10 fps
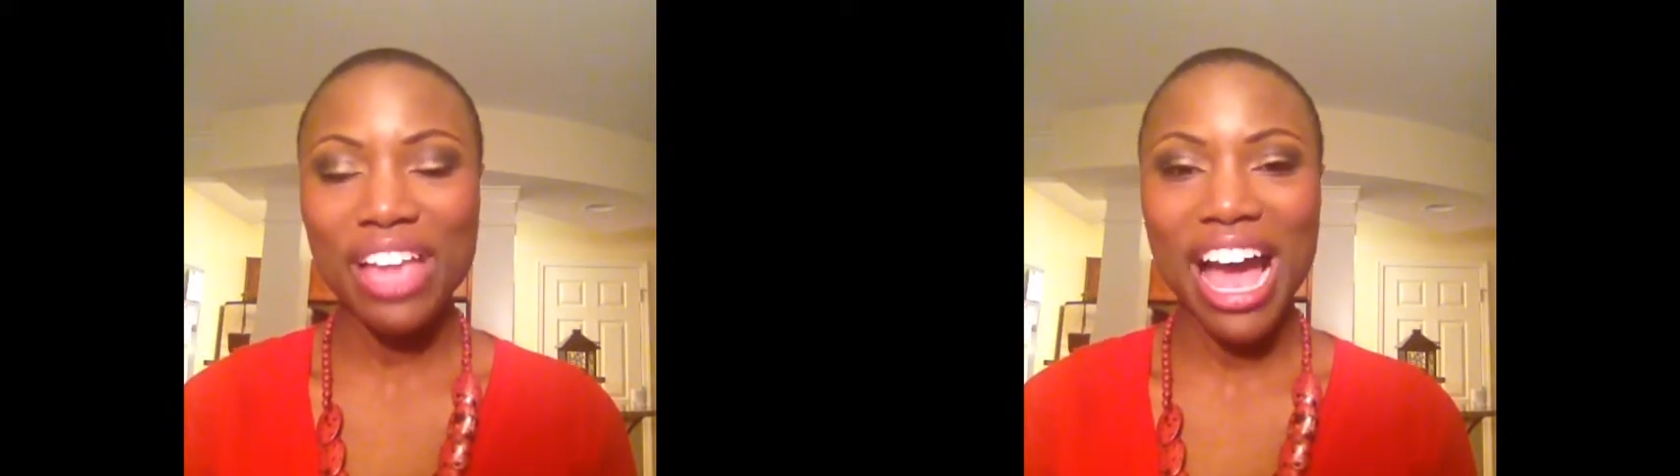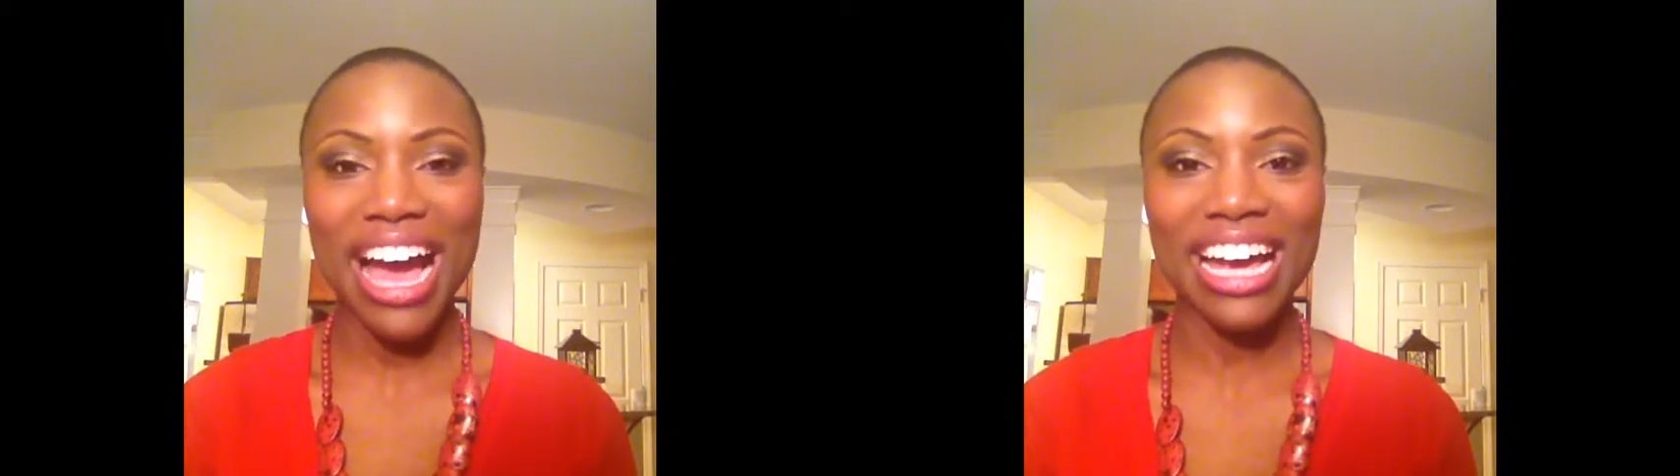
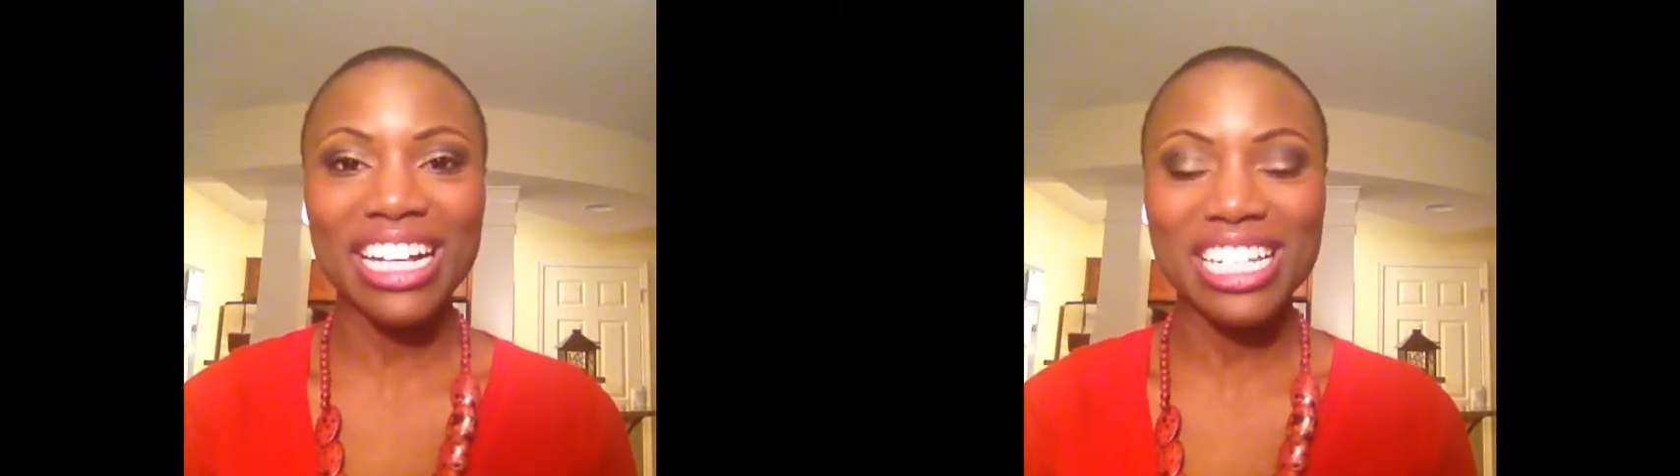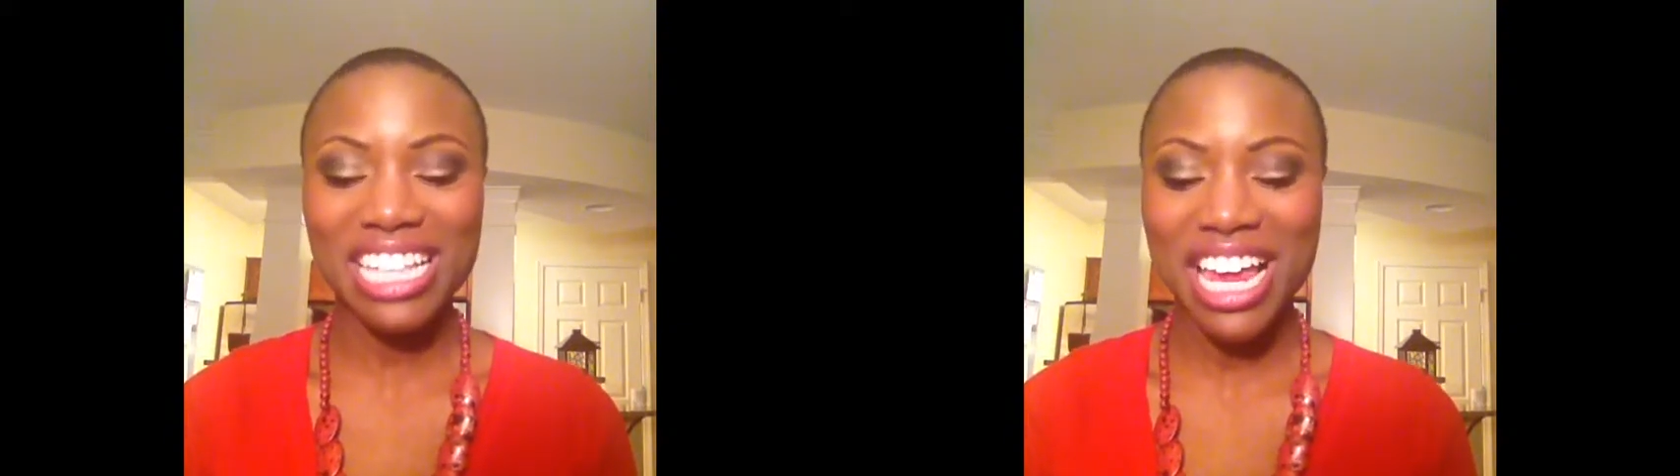
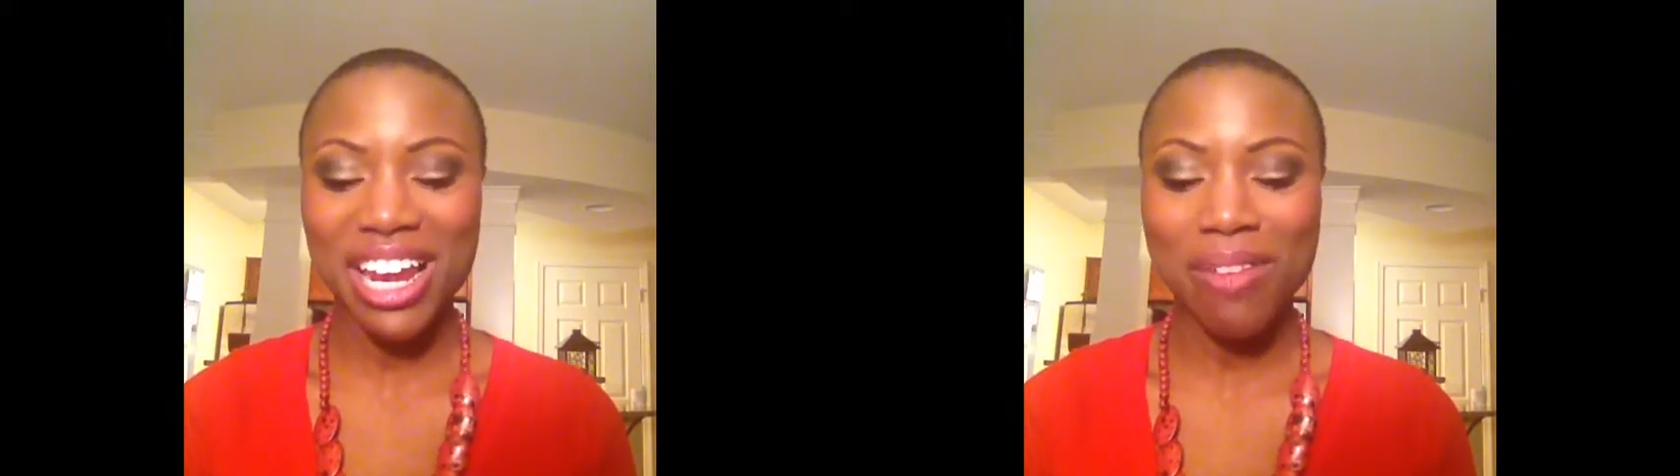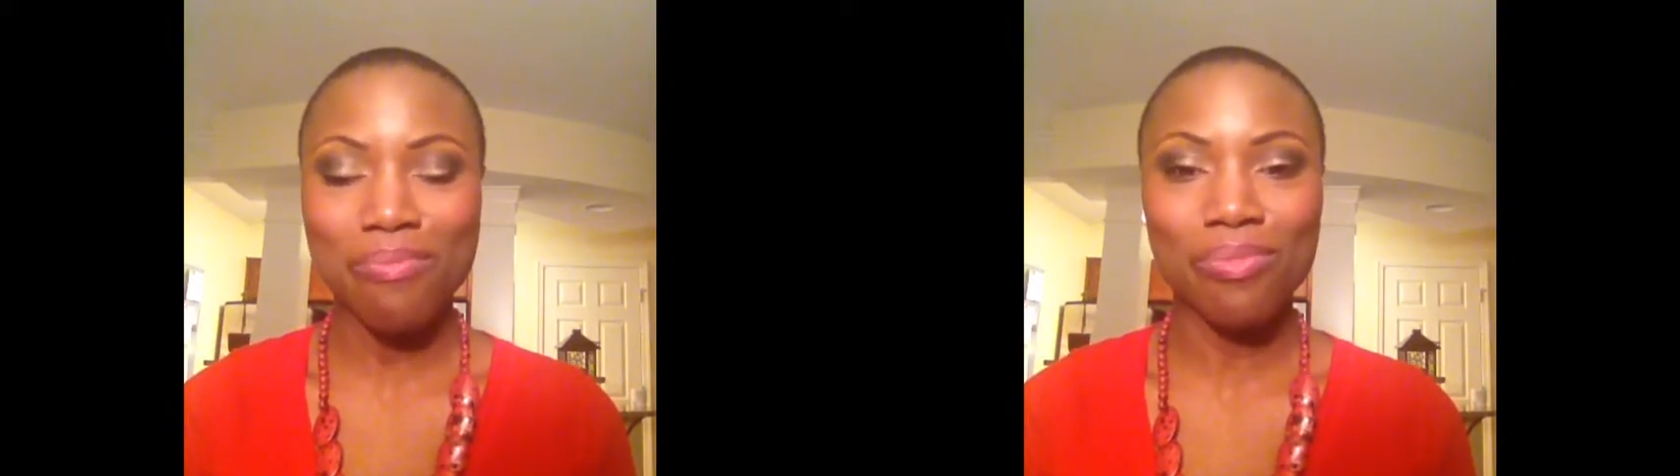I just
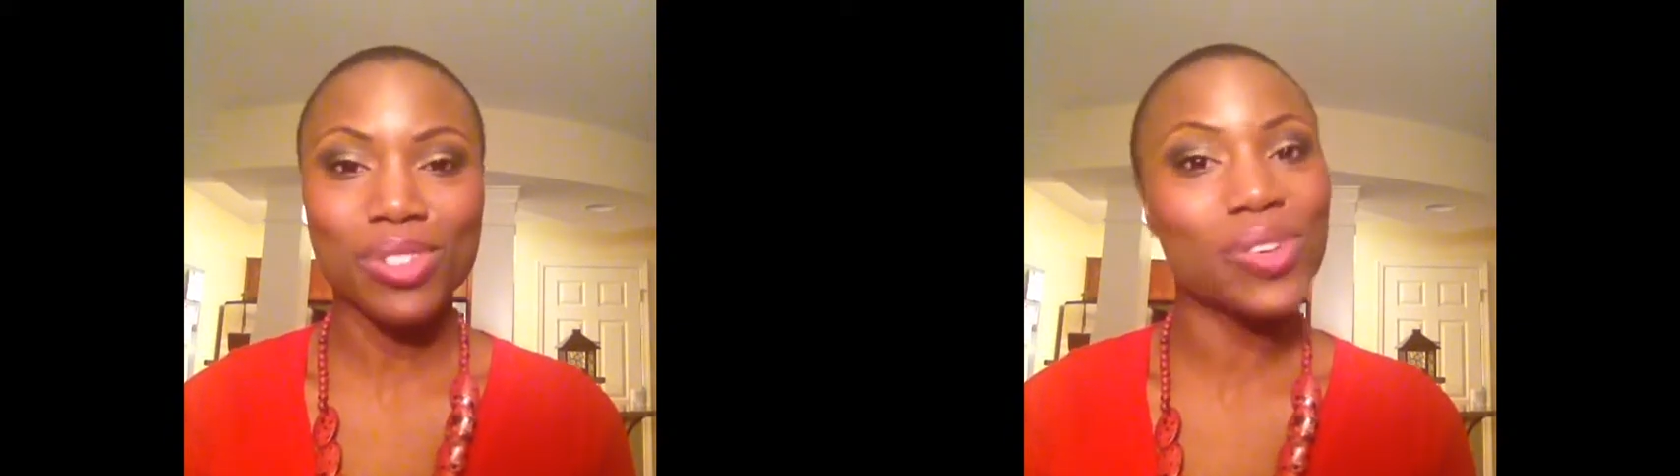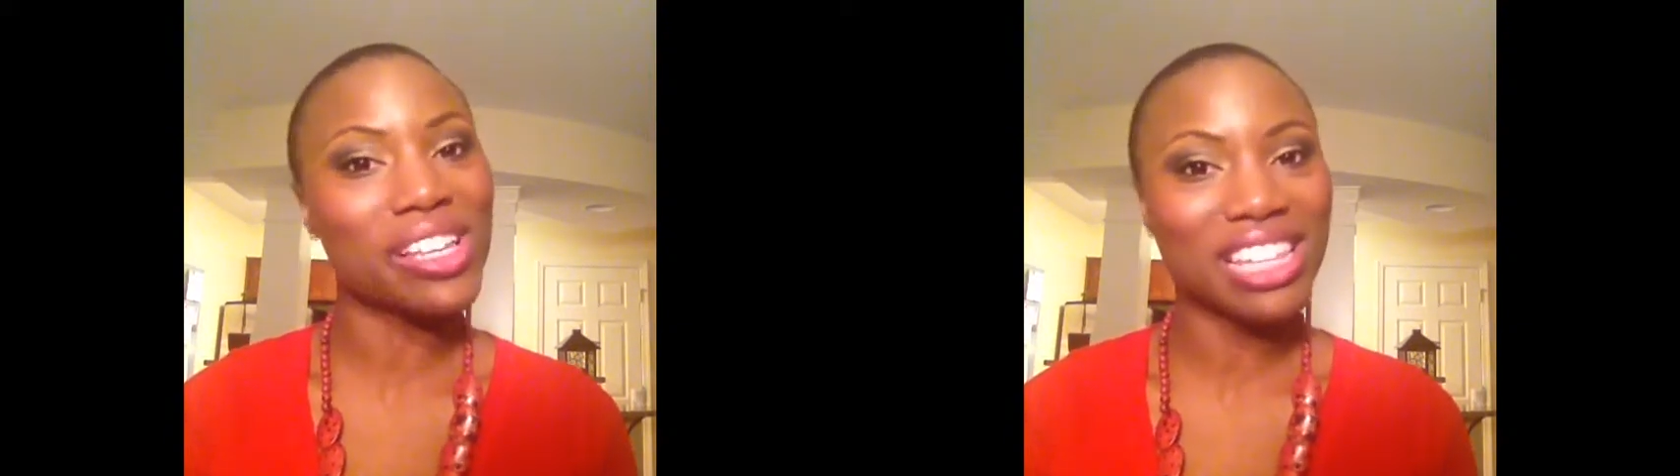ended up
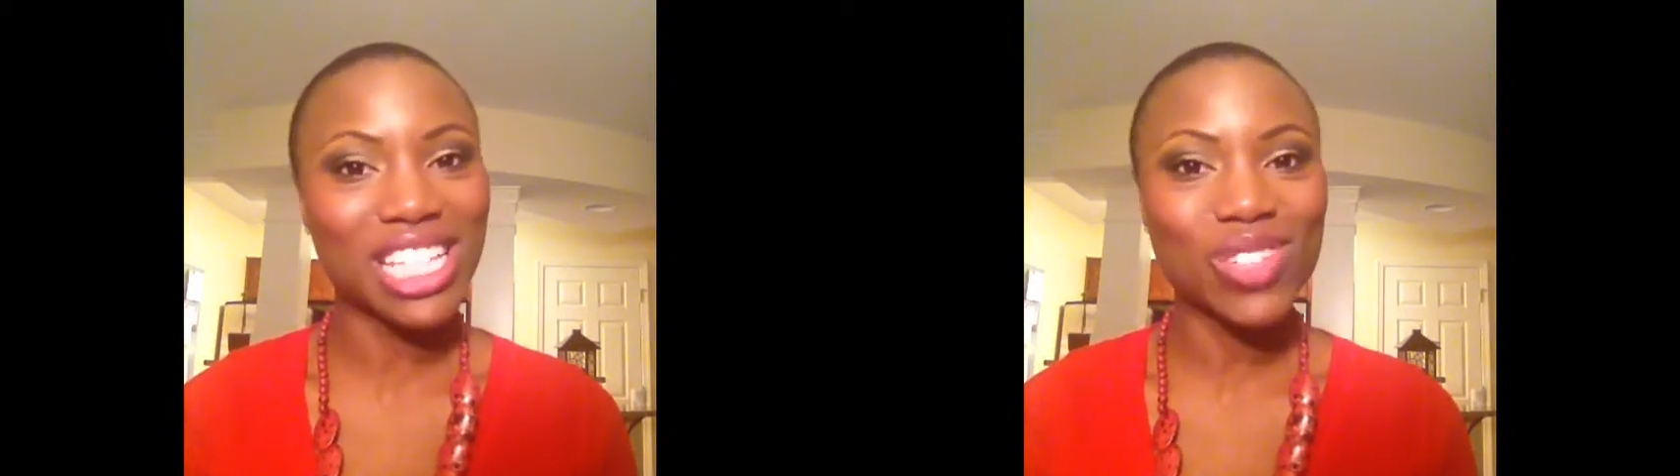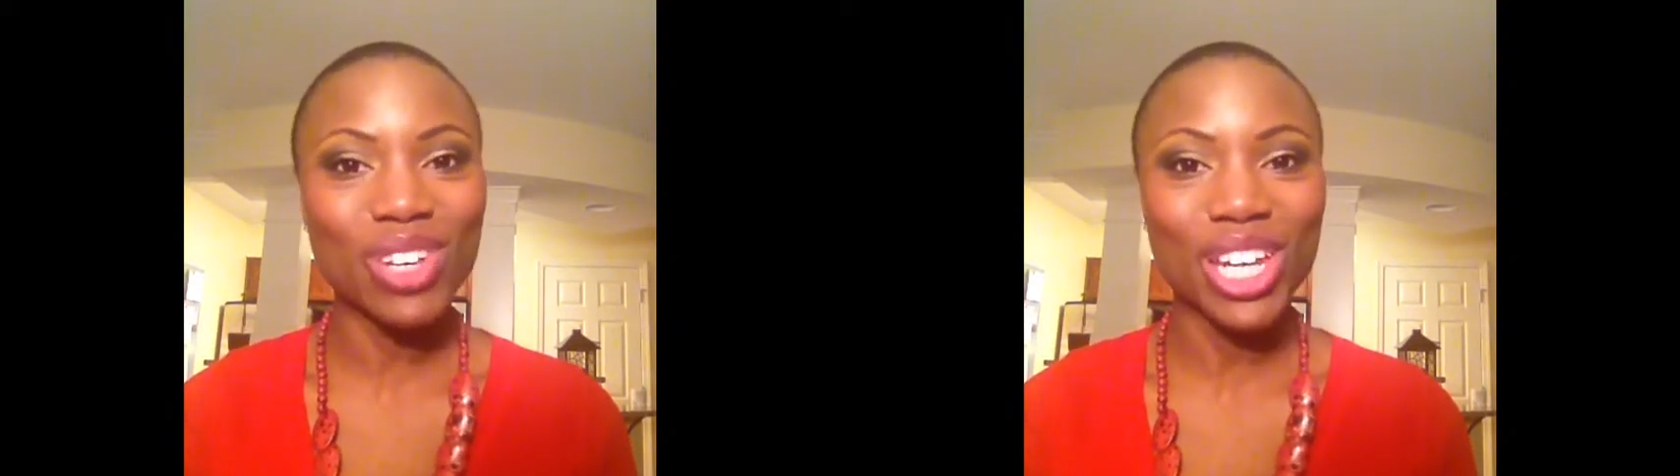doing
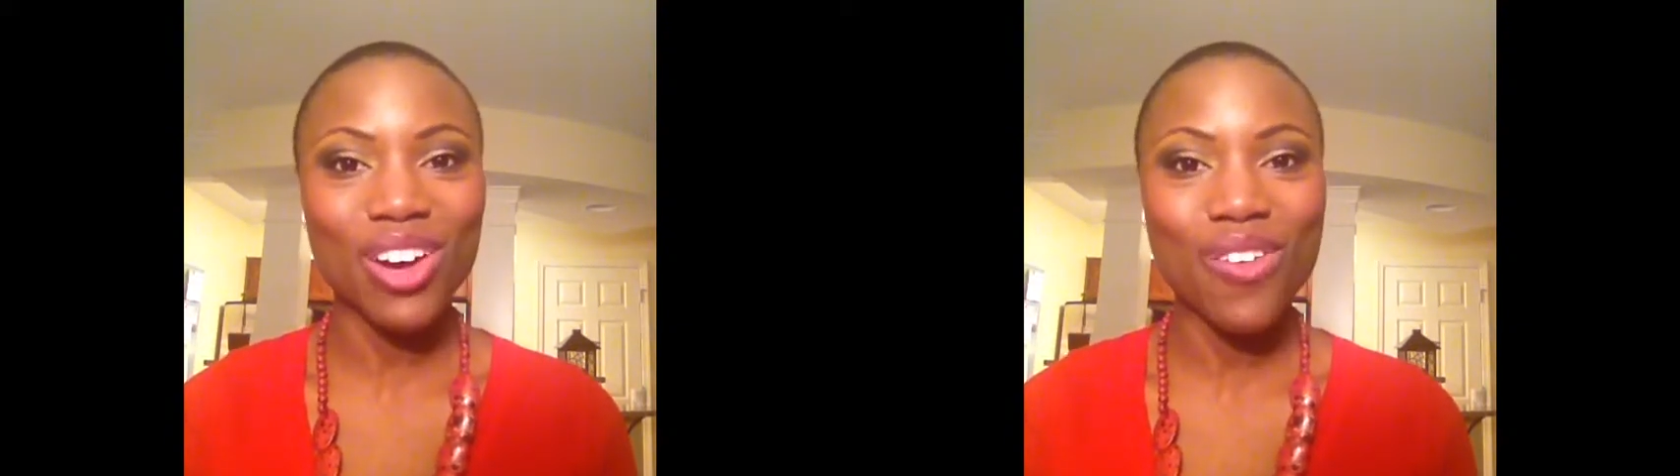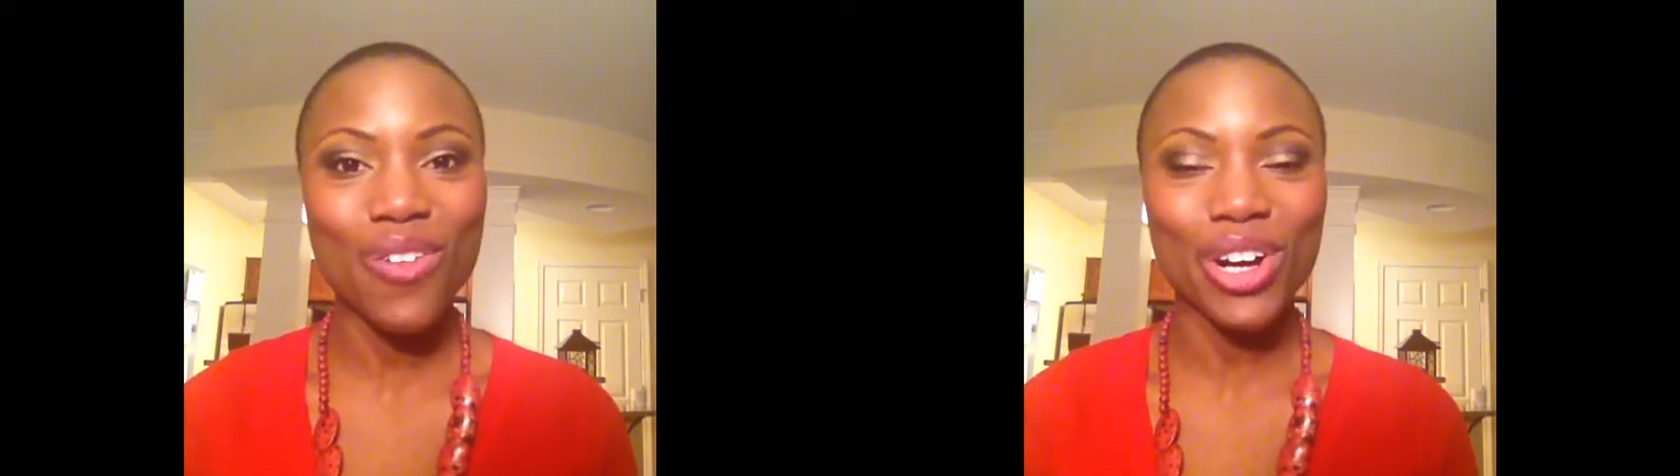this video